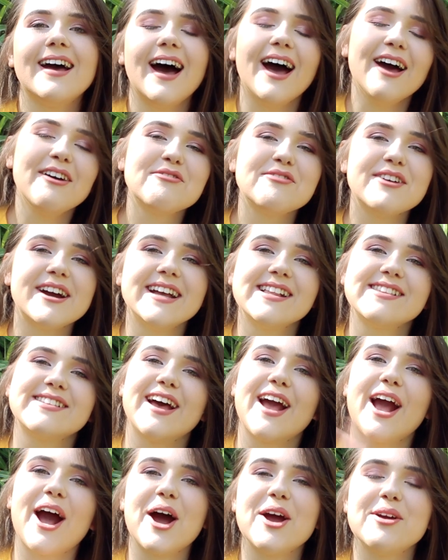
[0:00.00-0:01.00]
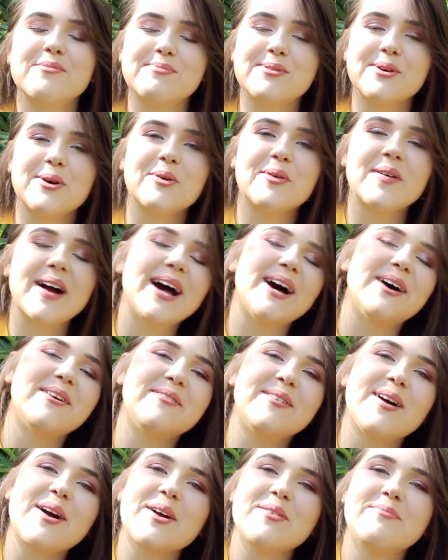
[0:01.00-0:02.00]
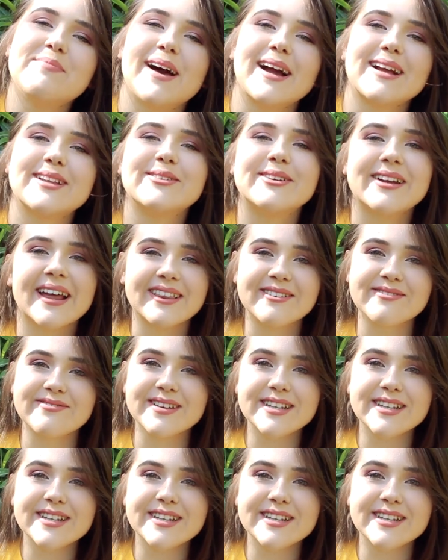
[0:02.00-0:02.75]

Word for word: Hi friends, I hope you're well. Welcome back to another